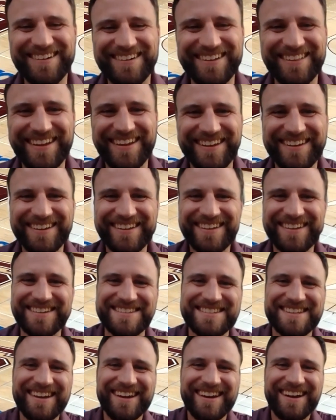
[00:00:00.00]
Like it
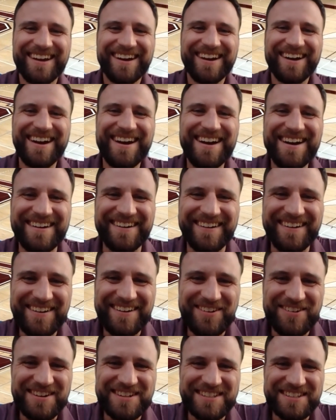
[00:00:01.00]
is.
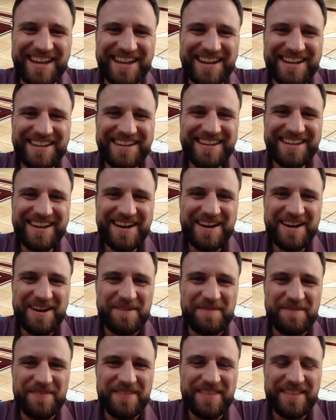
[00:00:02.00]
Chris,
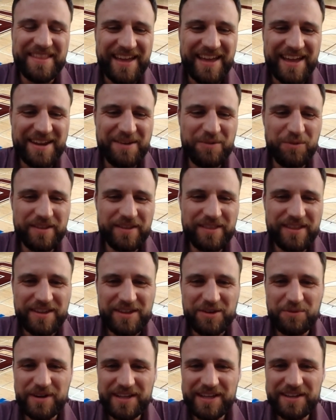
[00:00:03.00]
anyone that
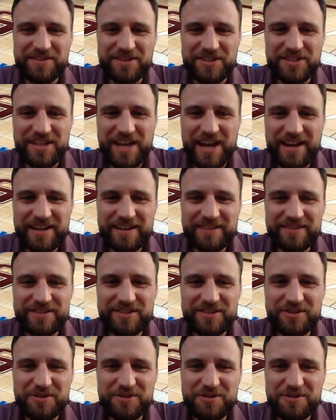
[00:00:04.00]
you want to give a shout out
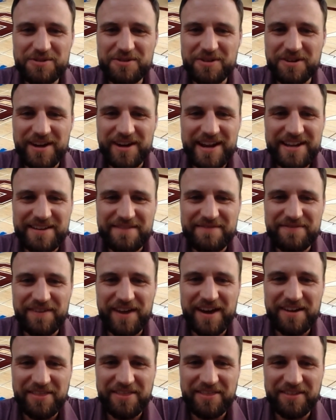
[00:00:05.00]
to, or any
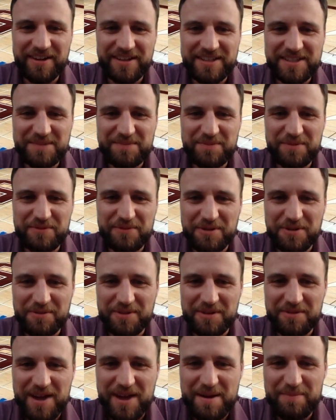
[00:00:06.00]
final thoughts before
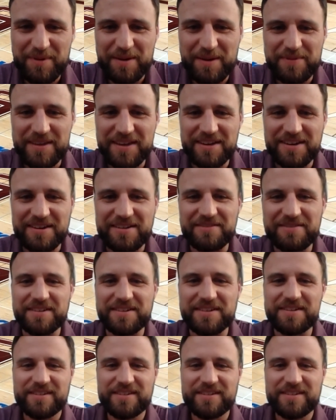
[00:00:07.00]
we wrap up the interview?